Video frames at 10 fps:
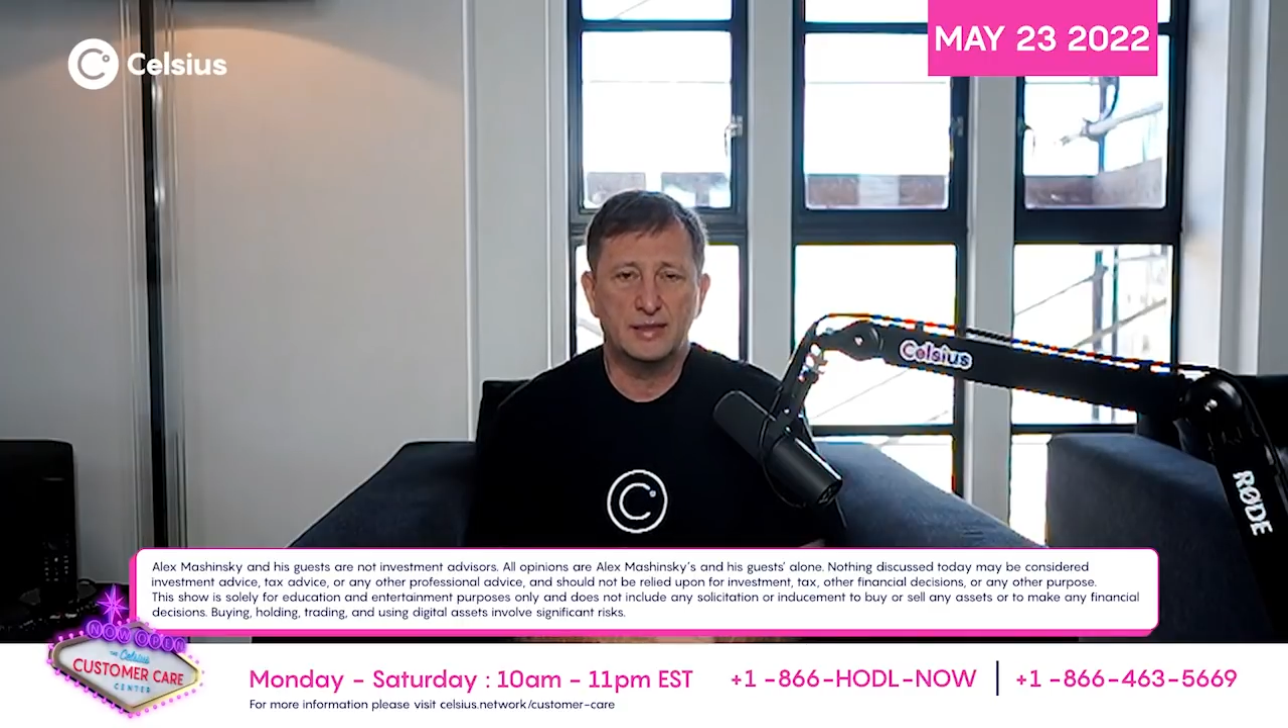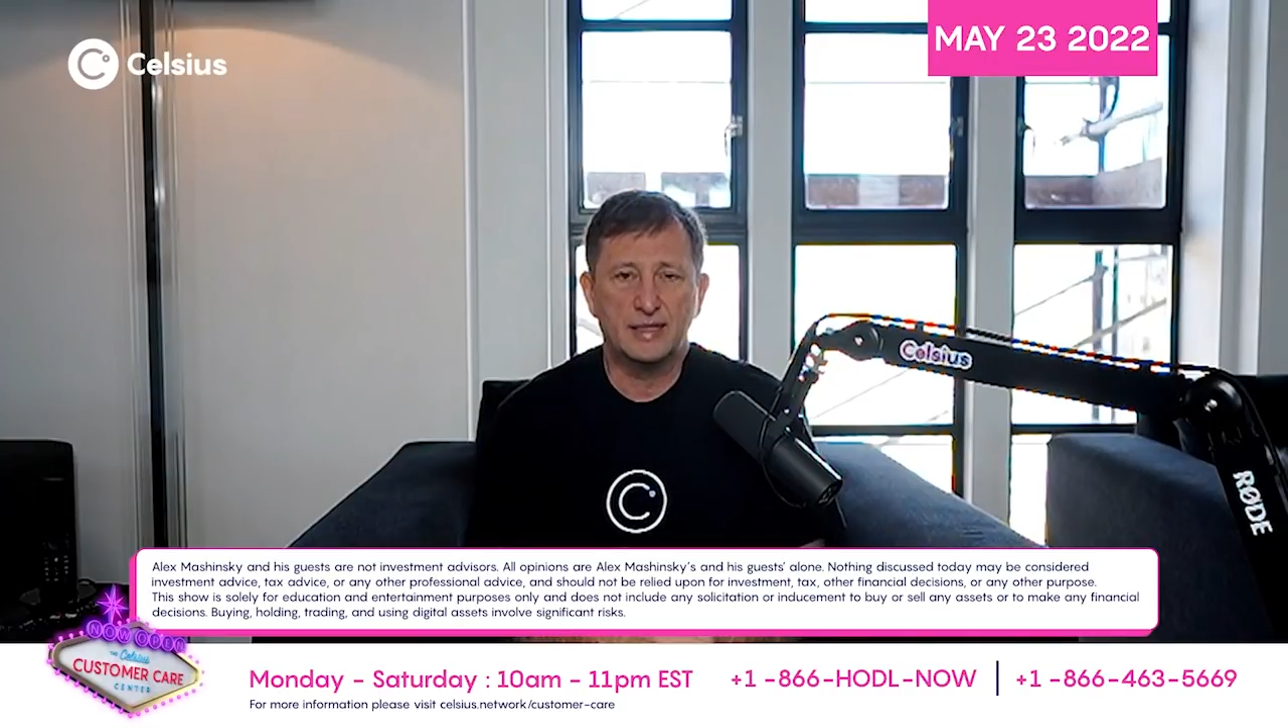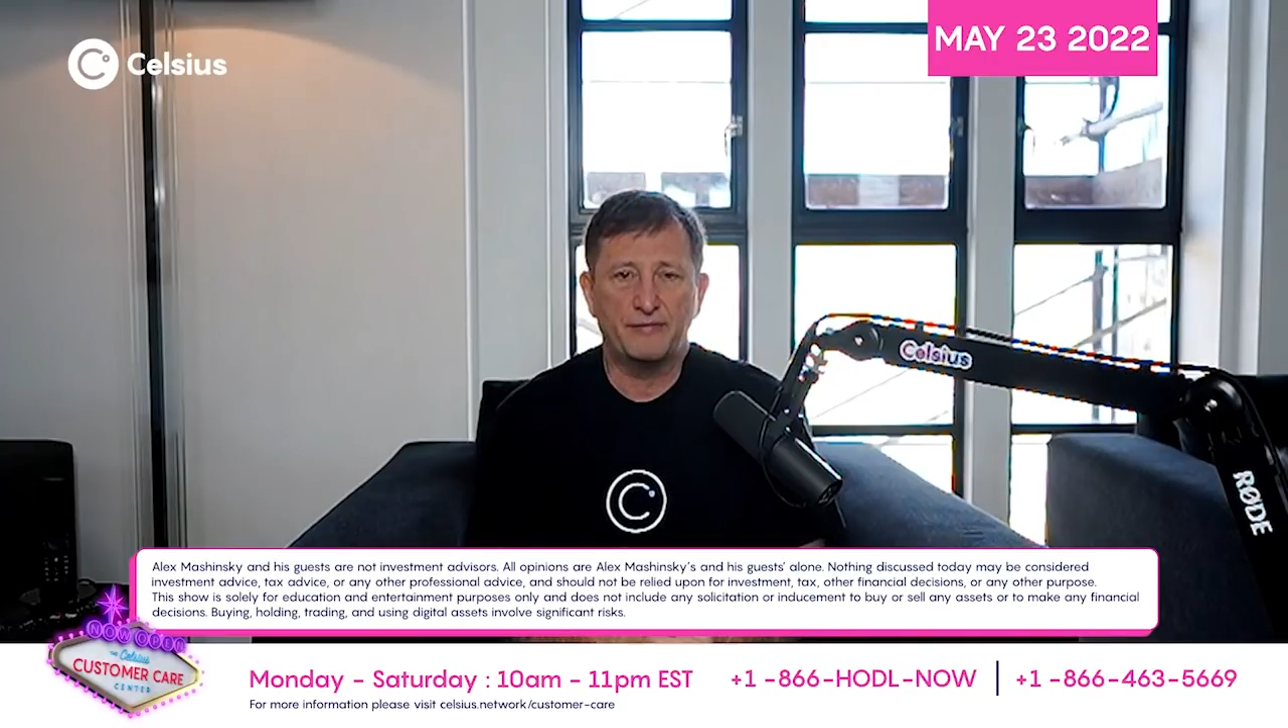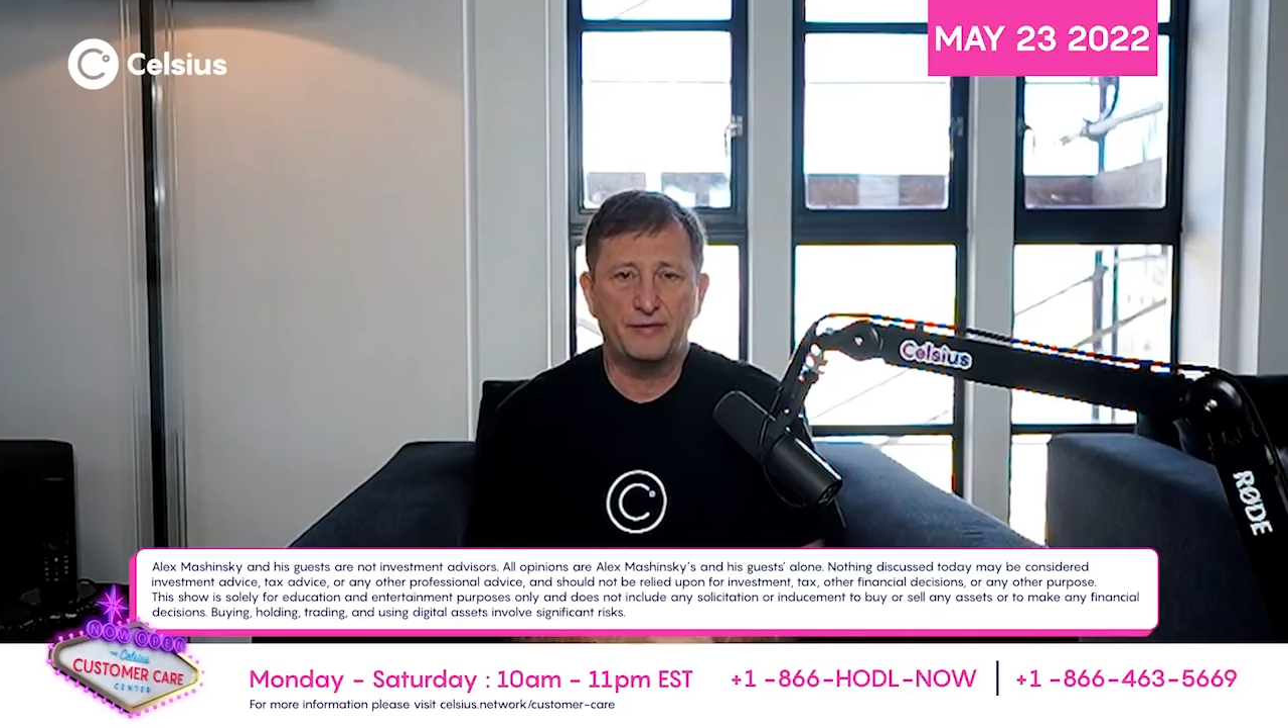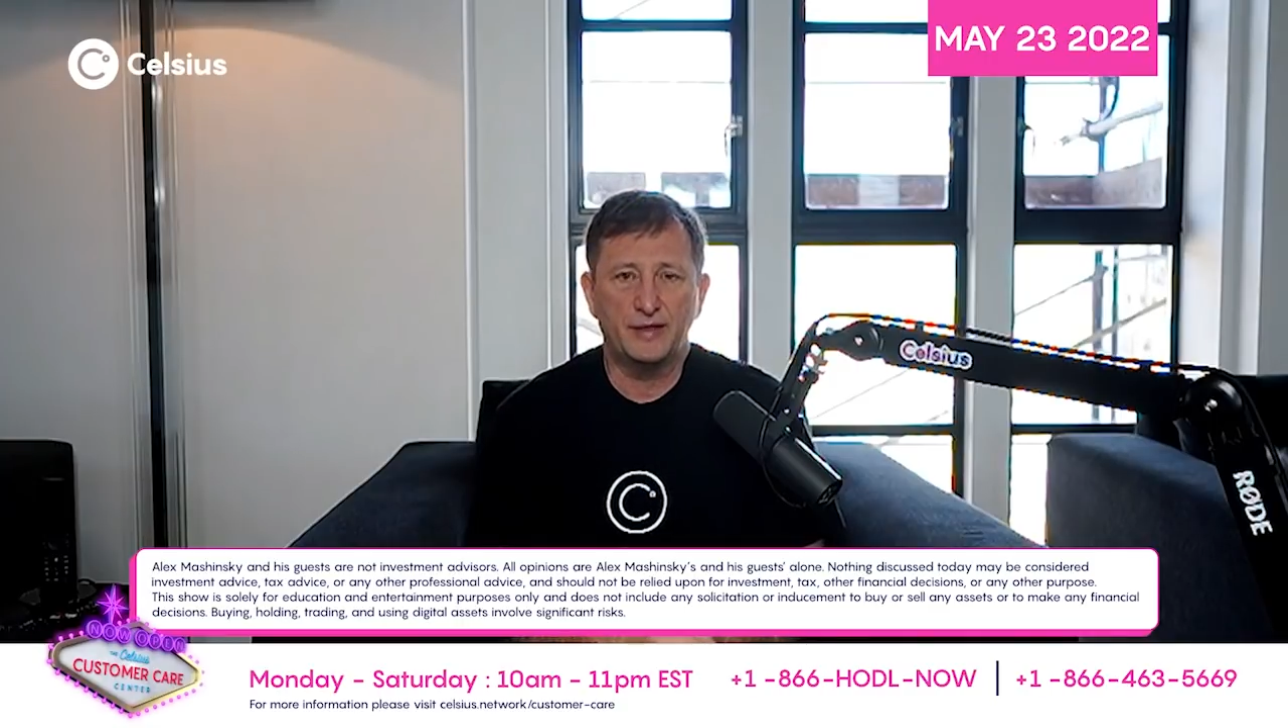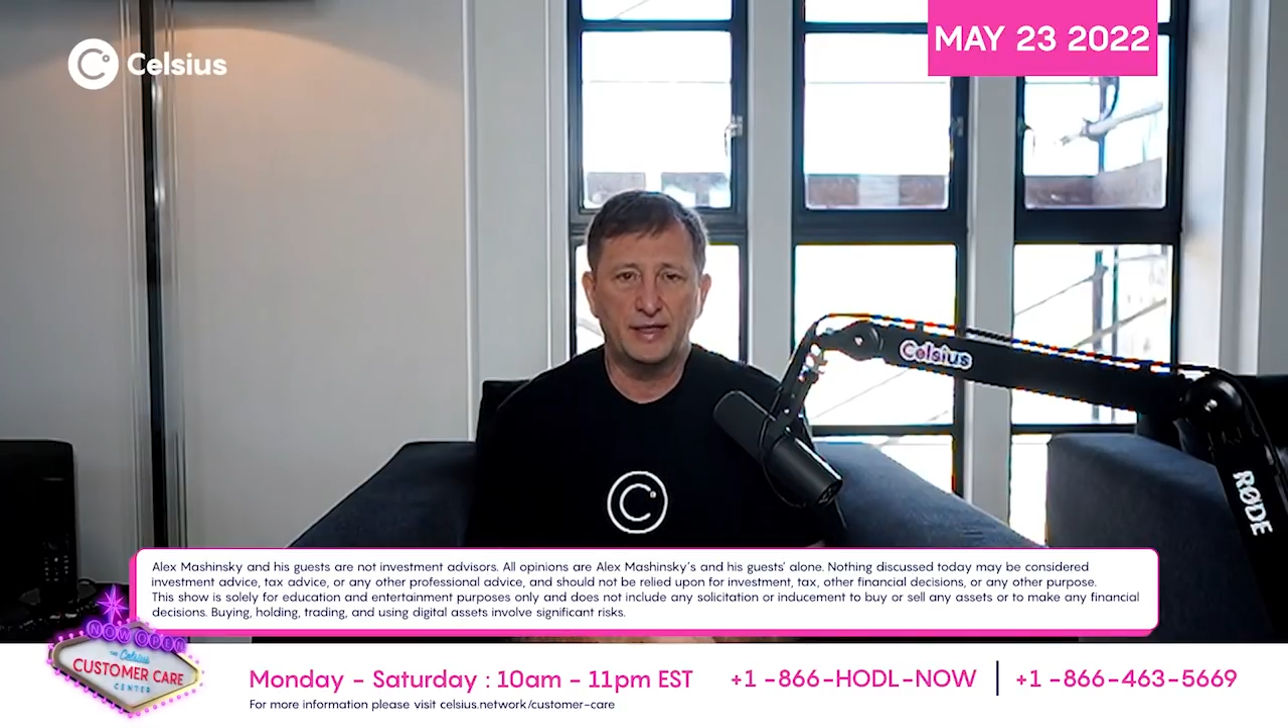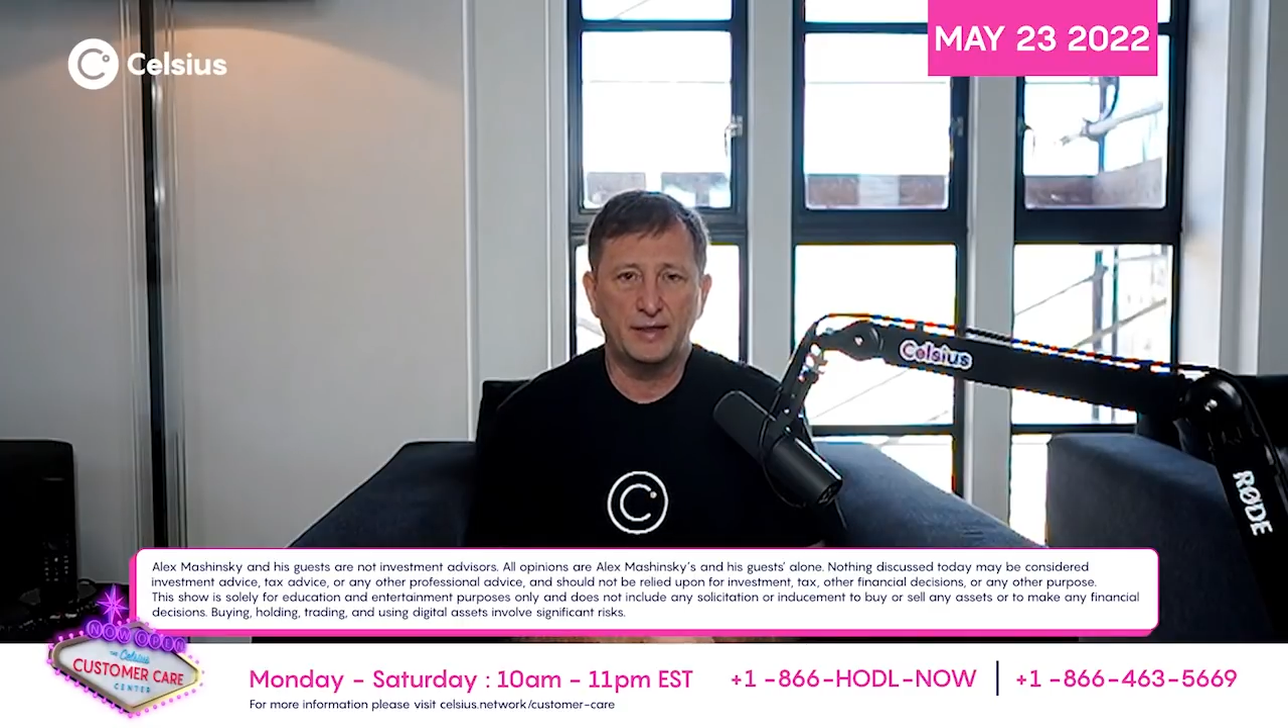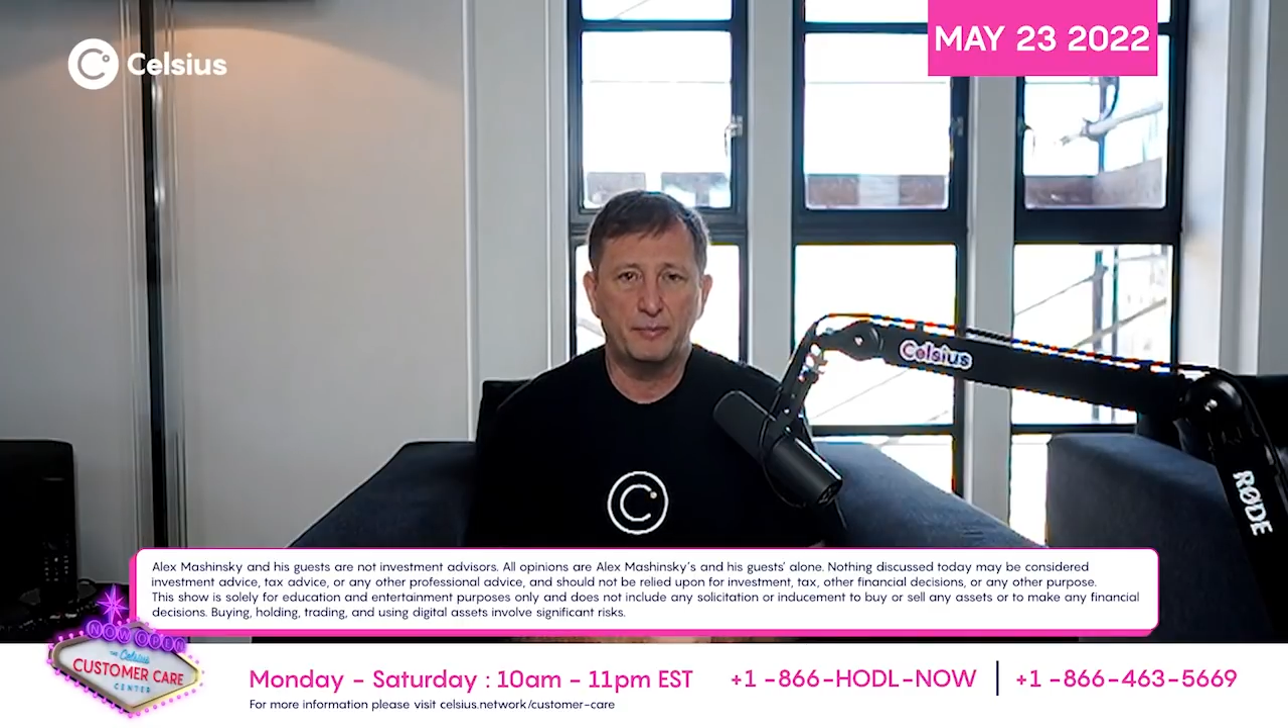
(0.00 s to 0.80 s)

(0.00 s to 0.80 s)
definitely